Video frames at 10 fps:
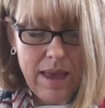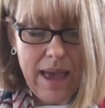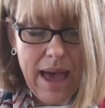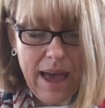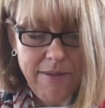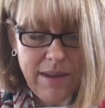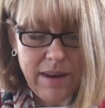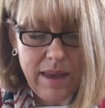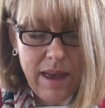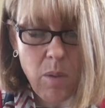
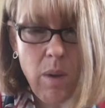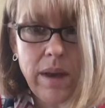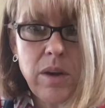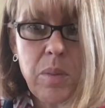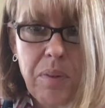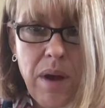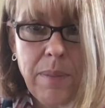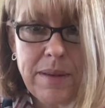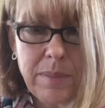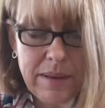Ivan, I want you to
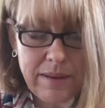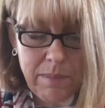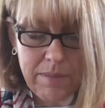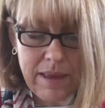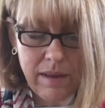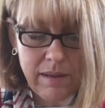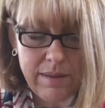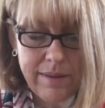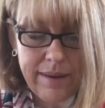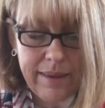promise me something,
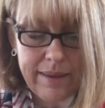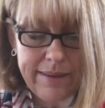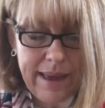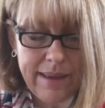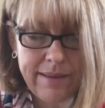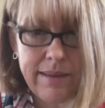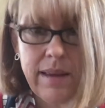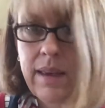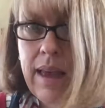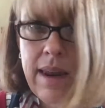Stella says.
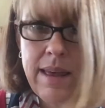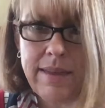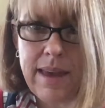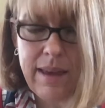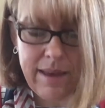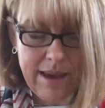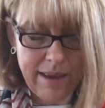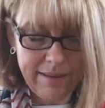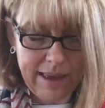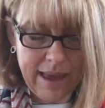Anything,
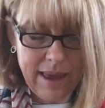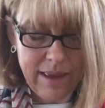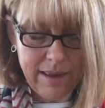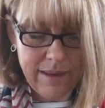I say.